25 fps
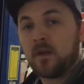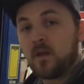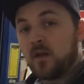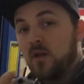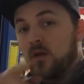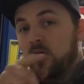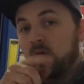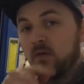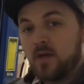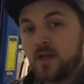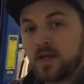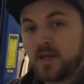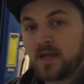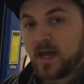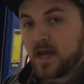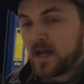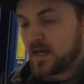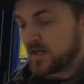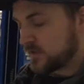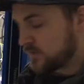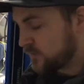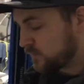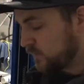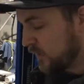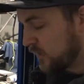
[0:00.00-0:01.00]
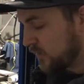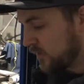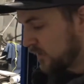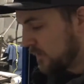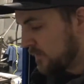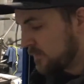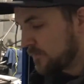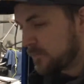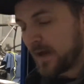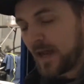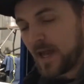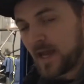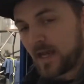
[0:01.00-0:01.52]
Well, hey guys, welcome
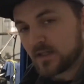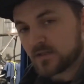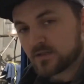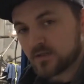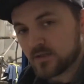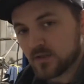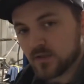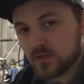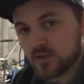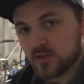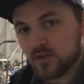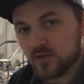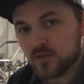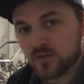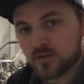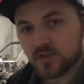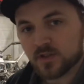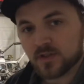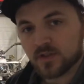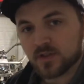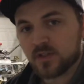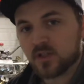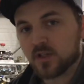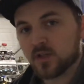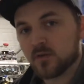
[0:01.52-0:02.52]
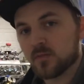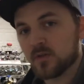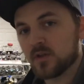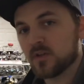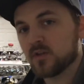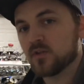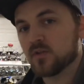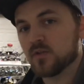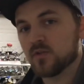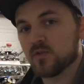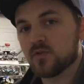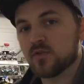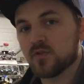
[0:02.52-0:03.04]
back to the Houston Kilby
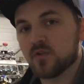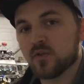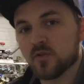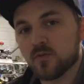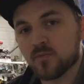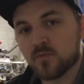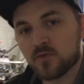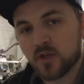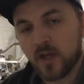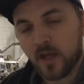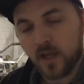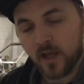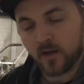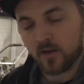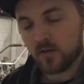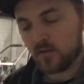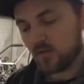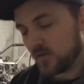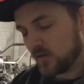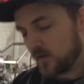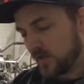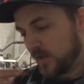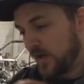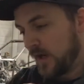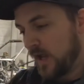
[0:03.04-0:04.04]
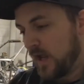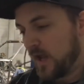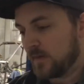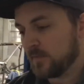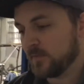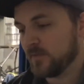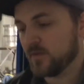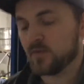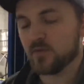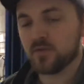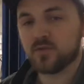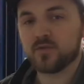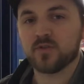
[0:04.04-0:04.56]
YouTube channel, and I'm
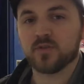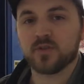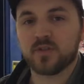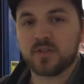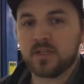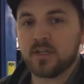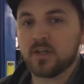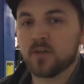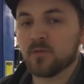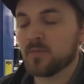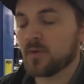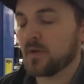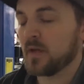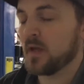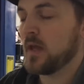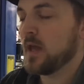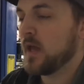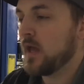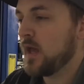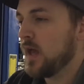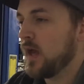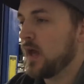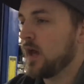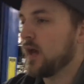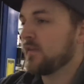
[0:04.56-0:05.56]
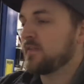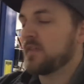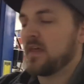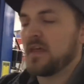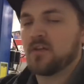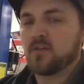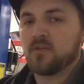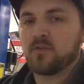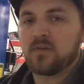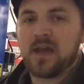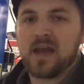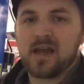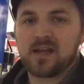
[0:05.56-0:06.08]
Houston Kilby. Thank
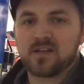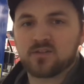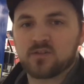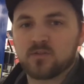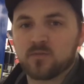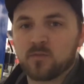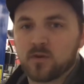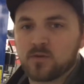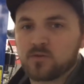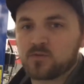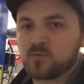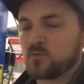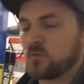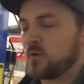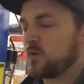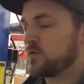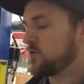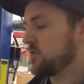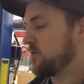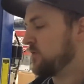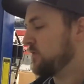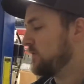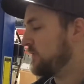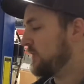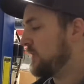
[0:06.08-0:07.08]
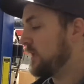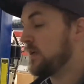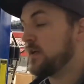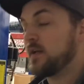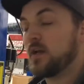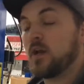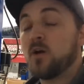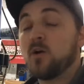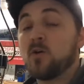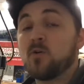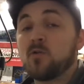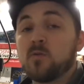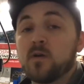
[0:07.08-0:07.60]
you guys so much for watching the
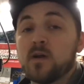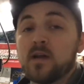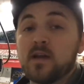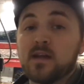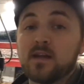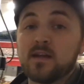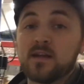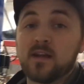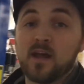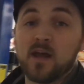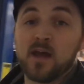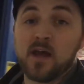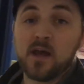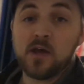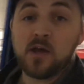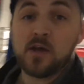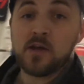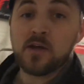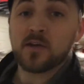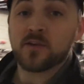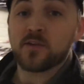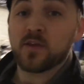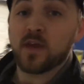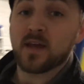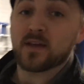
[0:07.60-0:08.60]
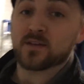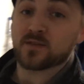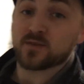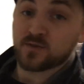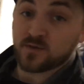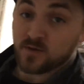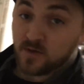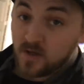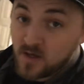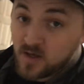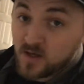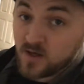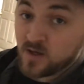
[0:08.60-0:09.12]
video, and yes,
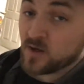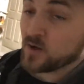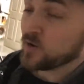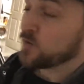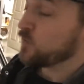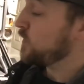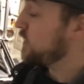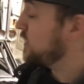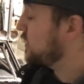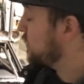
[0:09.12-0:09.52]
we are